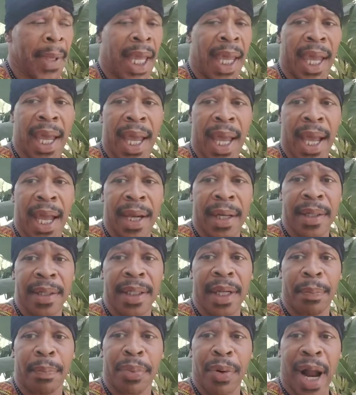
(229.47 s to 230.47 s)

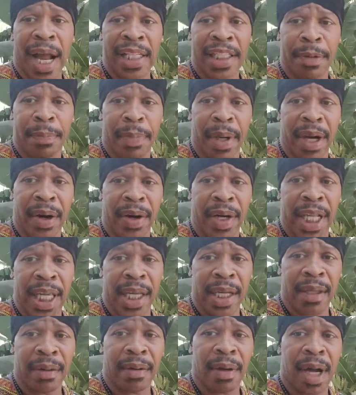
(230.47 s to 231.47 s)
and the
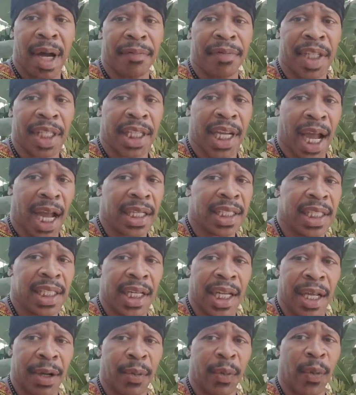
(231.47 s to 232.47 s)
prosperity of the
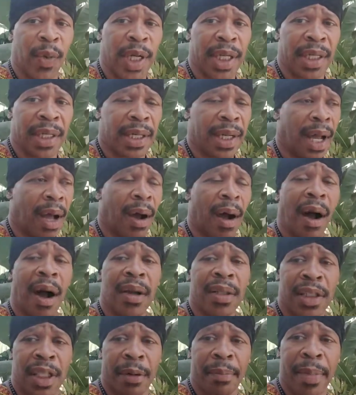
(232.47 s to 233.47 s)
continent would
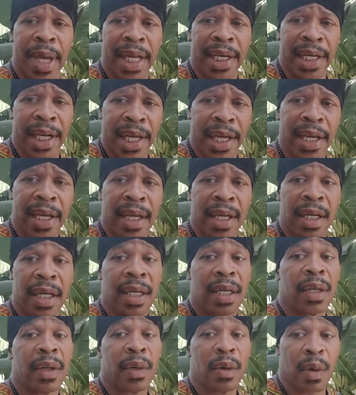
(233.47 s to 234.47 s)
ultimately
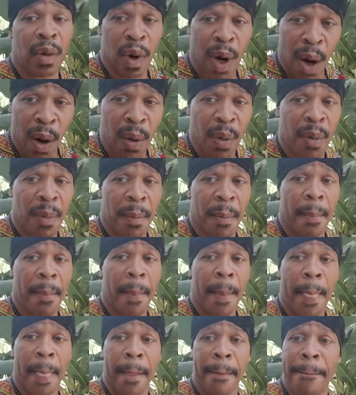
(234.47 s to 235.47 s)
grow
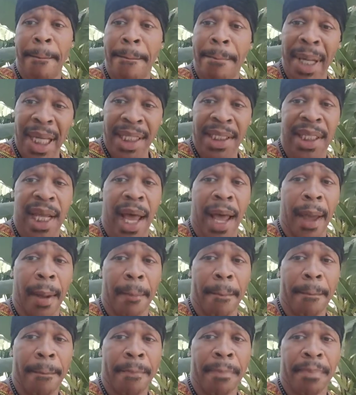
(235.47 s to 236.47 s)
big
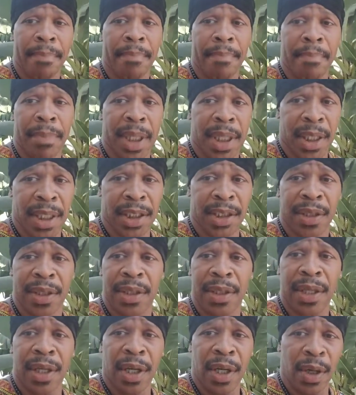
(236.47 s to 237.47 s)
time
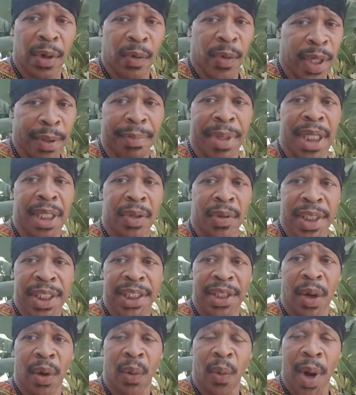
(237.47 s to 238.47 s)
because we'd be
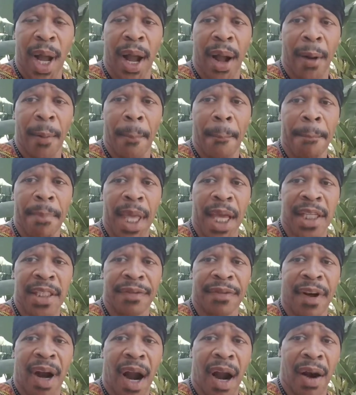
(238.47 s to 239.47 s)
doing so well
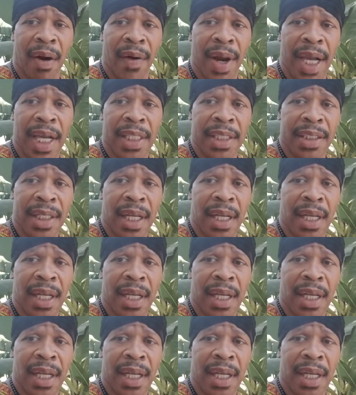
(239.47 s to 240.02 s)
as far as